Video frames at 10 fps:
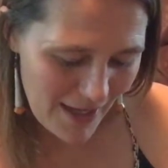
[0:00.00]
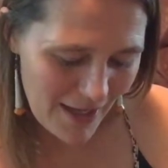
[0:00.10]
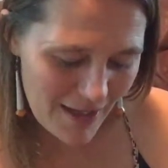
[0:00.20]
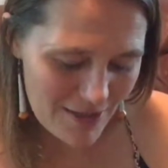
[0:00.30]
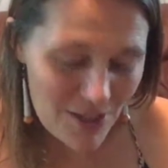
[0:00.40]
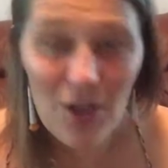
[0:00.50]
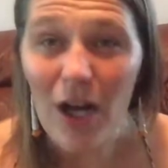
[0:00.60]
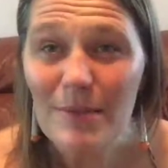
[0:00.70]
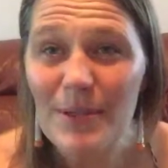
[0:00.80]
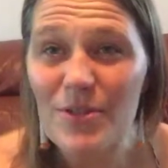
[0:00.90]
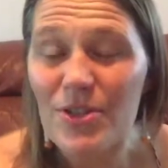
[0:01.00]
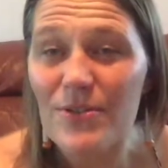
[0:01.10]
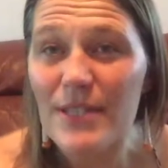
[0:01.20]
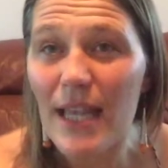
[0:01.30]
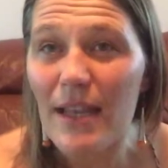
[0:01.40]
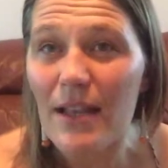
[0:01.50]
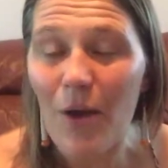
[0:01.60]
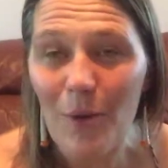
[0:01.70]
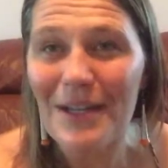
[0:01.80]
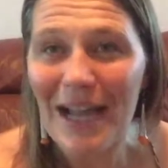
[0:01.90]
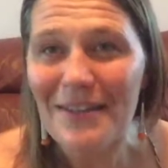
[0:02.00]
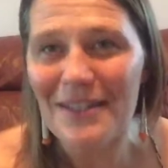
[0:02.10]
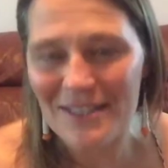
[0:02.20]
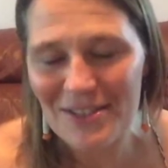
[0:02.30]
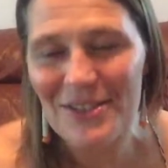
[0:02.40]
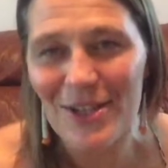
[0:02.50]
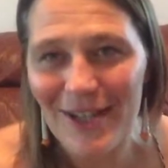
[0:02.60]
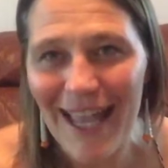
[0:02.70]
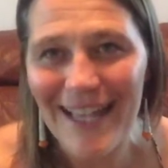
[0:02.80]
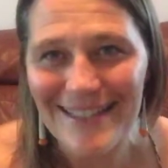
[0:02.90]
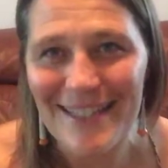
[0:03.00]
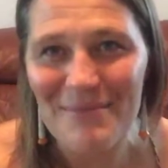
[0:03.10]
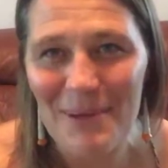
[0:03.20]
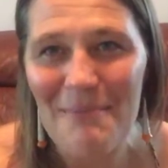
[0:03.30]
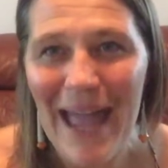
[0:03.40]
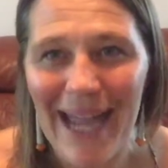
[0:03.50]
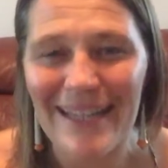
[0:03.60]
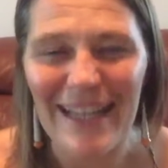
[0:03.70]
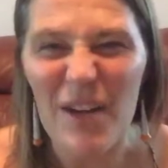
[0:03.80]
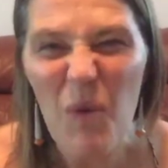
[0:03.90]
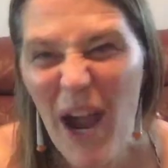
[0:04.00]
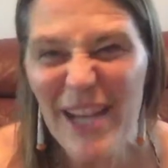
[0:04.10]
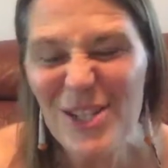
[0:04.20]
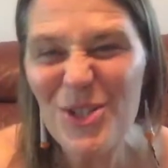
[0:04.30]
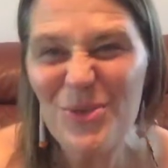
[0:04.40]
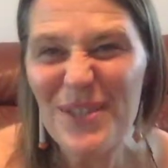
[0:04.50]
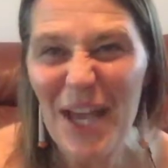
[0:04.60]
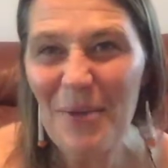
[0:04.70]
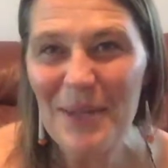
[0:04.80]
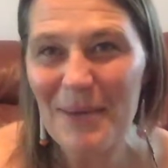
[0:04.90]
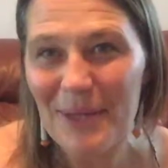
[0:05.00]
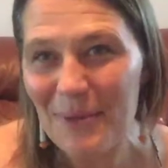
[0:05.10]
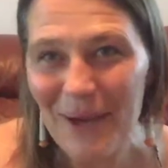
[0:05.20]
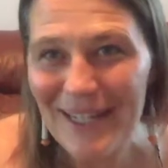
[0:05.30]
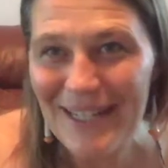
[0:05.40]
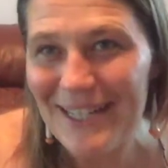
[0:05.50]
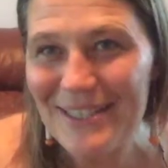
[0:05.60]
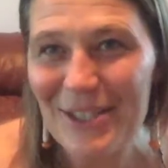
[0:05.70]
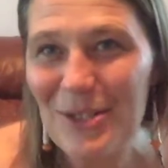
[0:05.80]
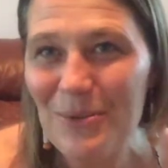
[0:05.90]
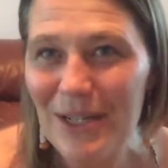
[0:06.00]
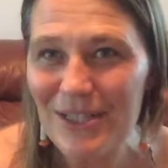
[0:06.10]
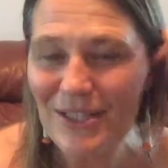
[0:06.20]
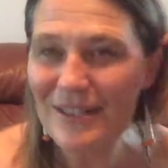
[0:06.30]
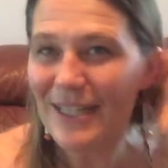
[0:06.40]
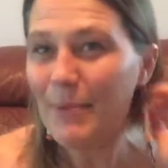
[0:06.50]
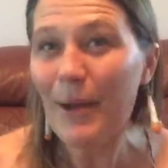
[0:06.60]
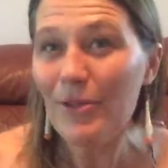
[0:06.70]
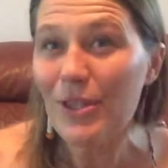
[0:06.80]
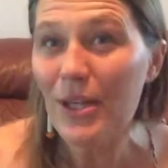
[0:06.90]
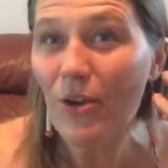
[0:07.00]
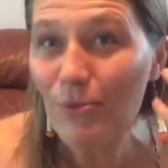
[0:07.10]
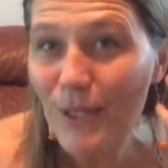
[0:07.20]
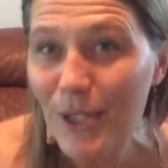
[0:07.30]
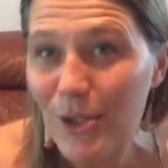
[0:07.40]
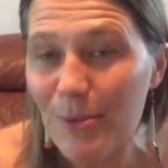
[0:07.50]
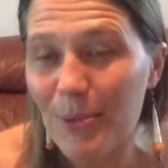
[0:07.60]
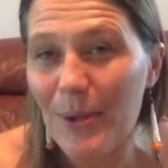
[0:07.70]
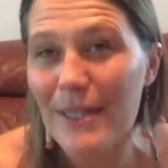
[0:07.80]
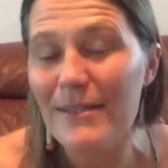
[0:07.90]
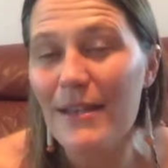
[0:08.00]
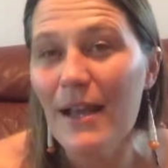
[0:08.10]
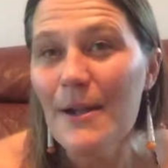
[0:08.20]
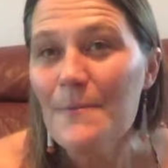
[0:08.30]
And she called me and she was like, oh, kind of like sarcastic, but mad. Like, why didn't you tell me? I'm like, why didn't I tell you what? She's like, about the auricular points.